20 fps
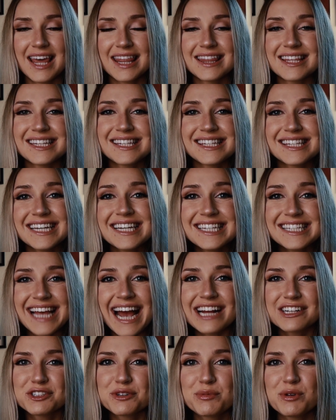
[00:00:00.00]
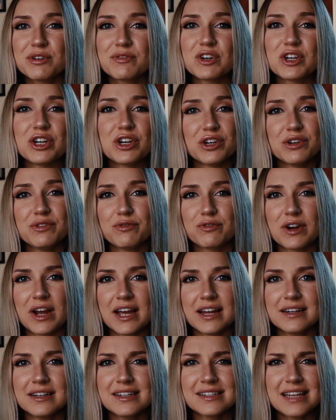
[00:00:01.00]
The sixth attribute of a good
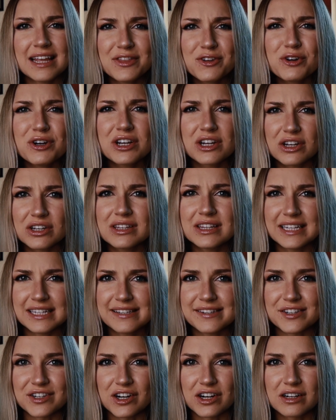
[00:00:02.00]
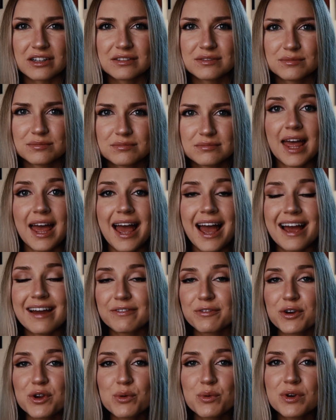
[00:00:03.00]
friend is that they're a good listener.
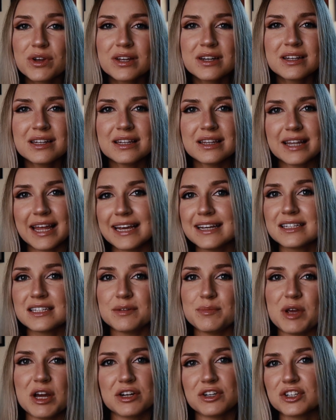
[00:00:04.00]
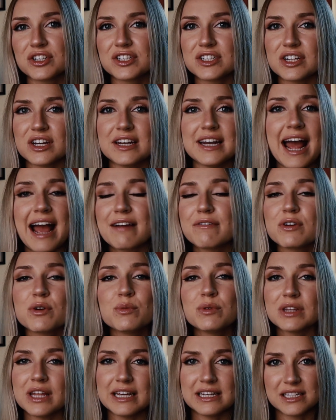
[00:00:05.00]
Everyone likes to be understood,
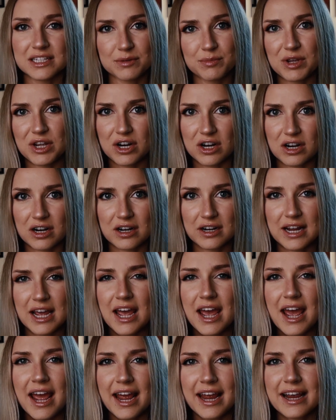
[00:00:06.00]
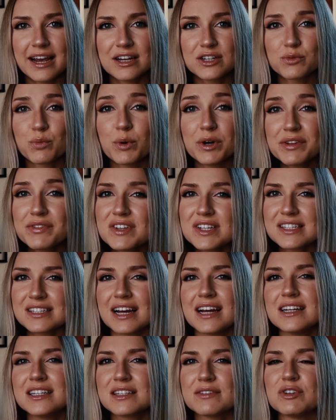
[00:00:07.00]
everyone likes to be heard. And one of the
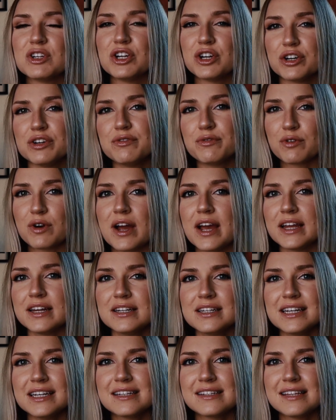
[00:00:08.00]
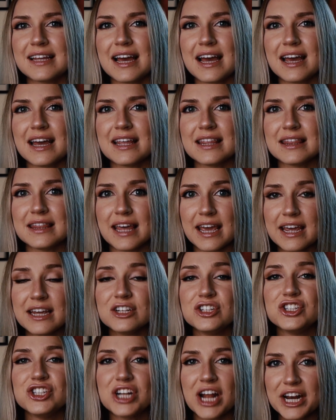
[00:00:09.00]
signs of a good friend is that
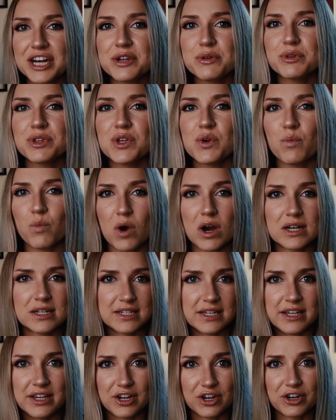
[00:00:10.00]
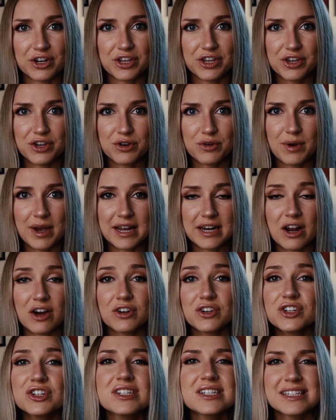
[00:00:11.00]
they genuinely want to hear you and
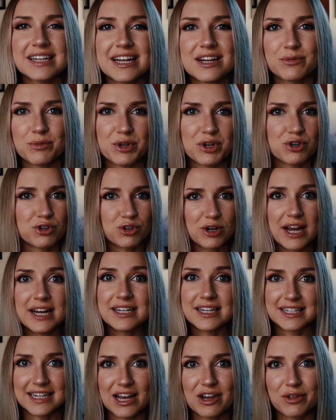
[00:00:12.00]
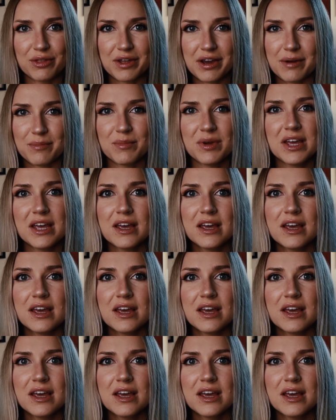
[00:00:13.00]
understand what you're trying to tell them.